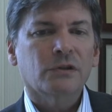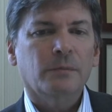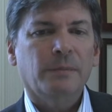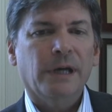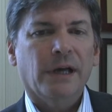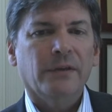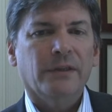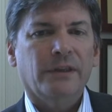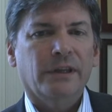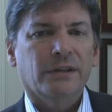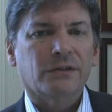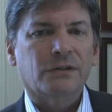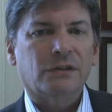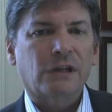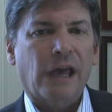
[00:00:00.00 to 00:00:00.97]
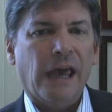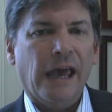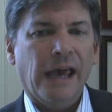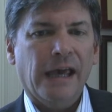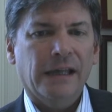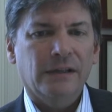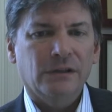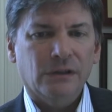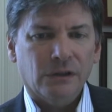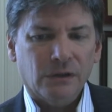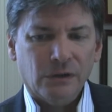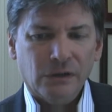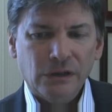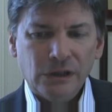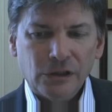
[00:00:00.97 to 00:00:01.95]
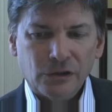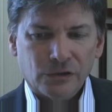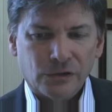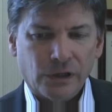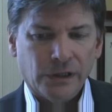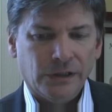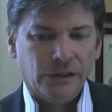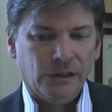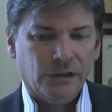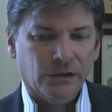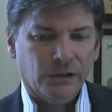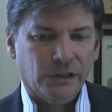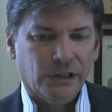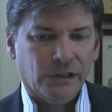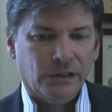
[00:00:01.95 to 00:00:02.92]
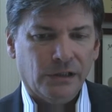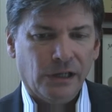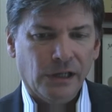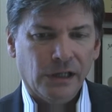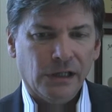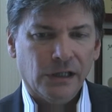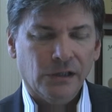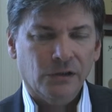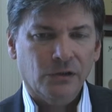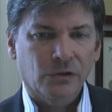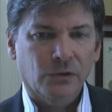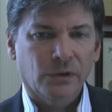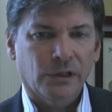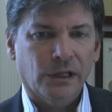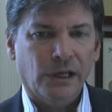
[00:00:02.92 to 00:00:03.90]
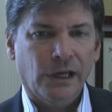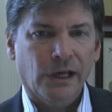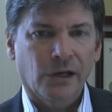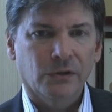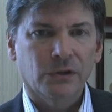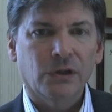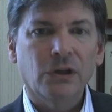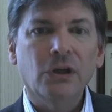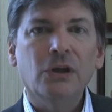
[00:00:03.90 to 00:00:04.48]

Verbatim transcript: about this, and the criteria take into account